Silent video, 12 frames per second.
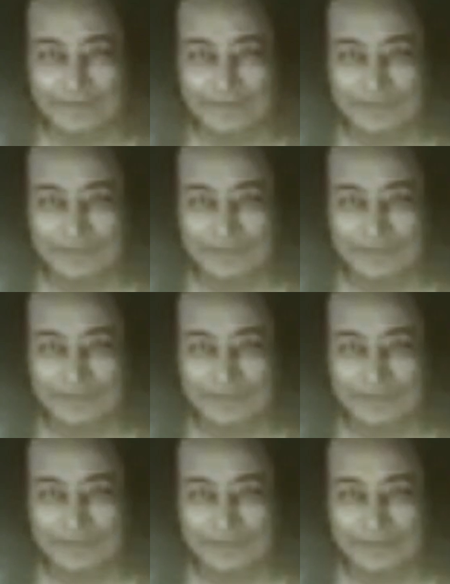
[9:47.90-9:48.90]

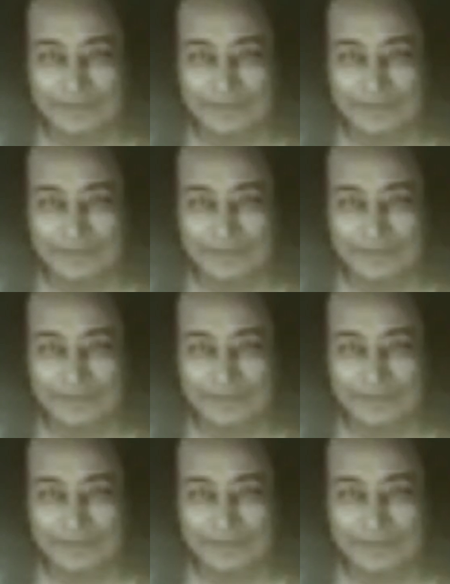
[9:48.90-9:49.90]

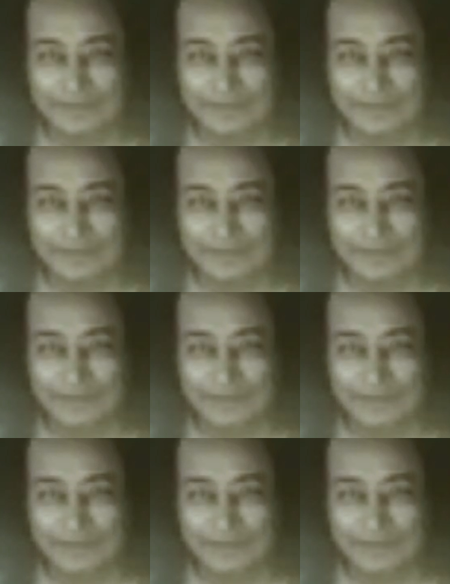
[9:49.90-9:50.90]

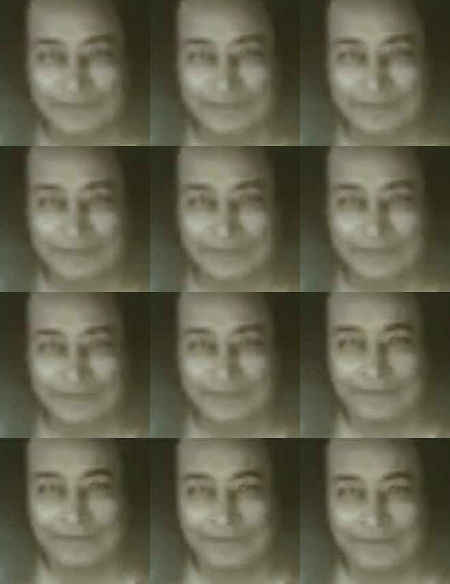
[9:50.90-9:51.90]

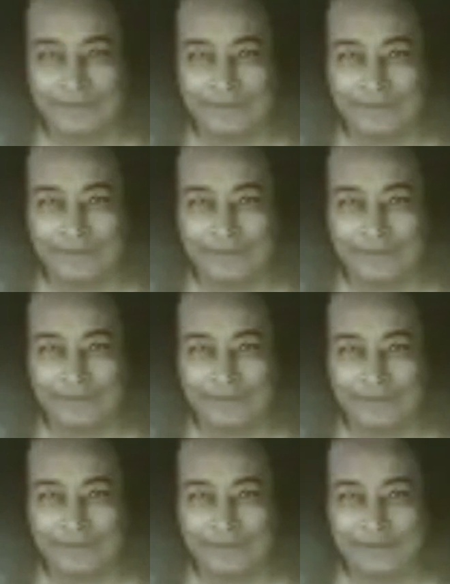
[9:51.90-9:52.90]

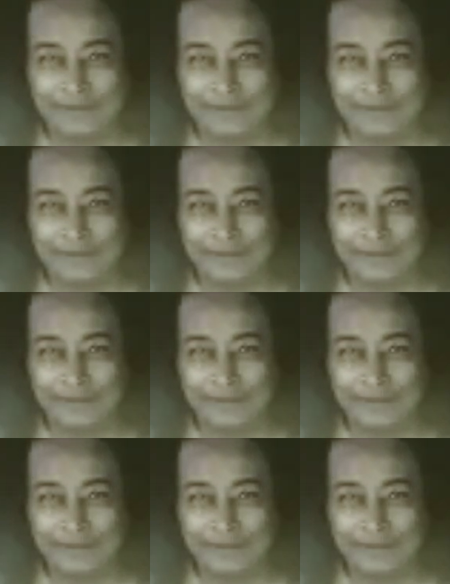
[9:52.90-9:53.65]
No words are spoken by the person on screen.